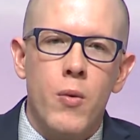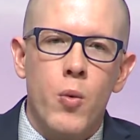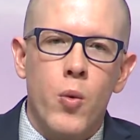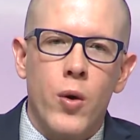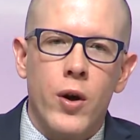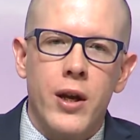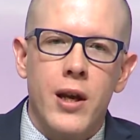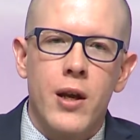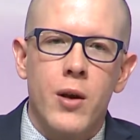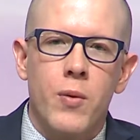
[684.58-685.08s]

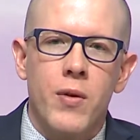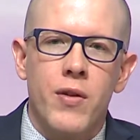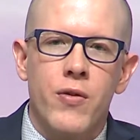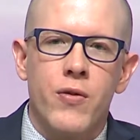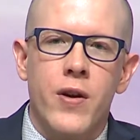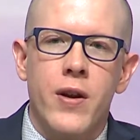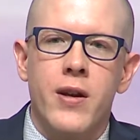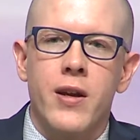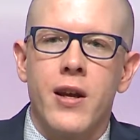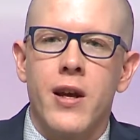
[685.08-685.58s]
working with
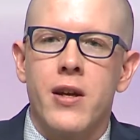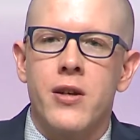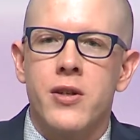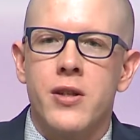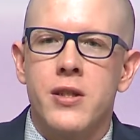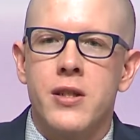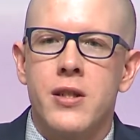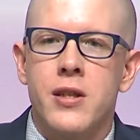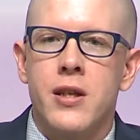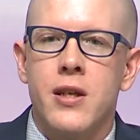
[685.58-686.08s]
funding
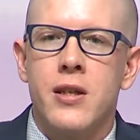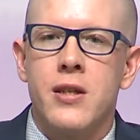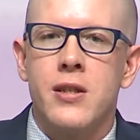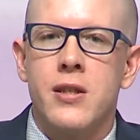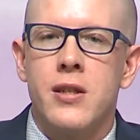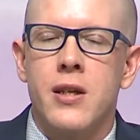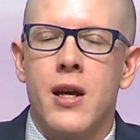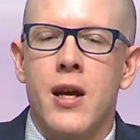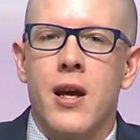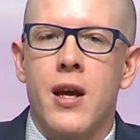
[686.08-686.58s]

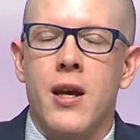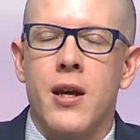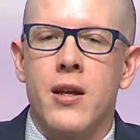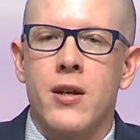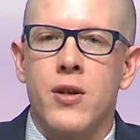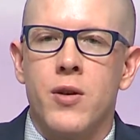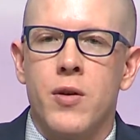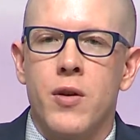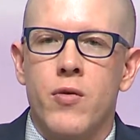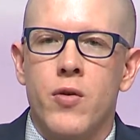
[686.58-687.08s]
agencies
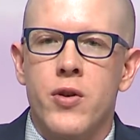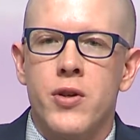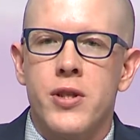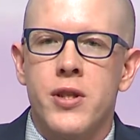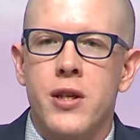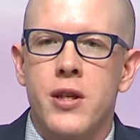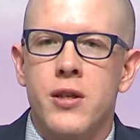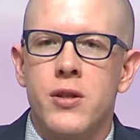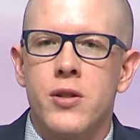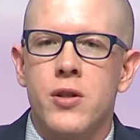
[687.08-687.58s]
and
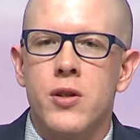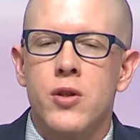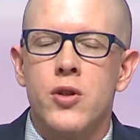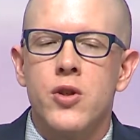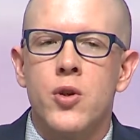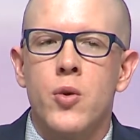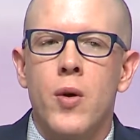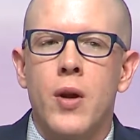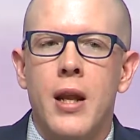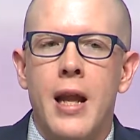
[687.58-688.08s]
universities
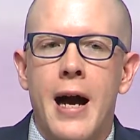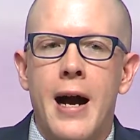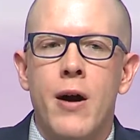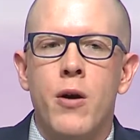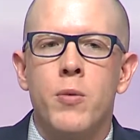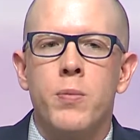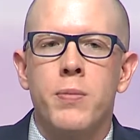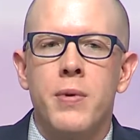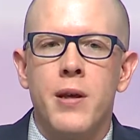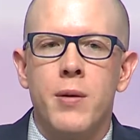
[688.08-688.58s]
to
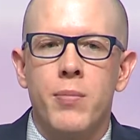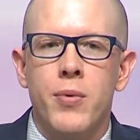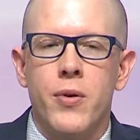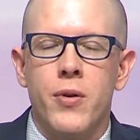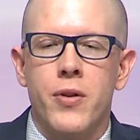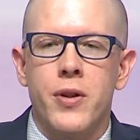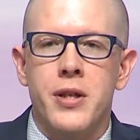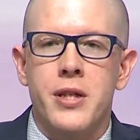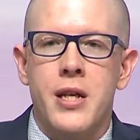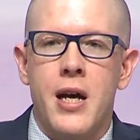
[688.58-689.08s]
allow
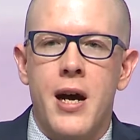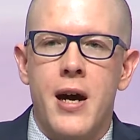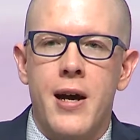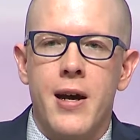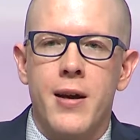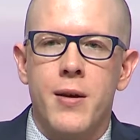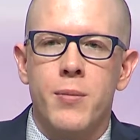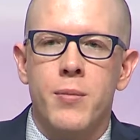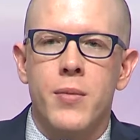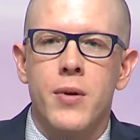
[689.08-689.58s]
people the
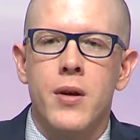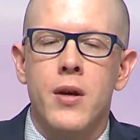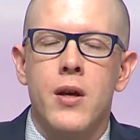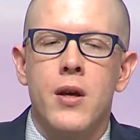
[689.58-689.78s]
time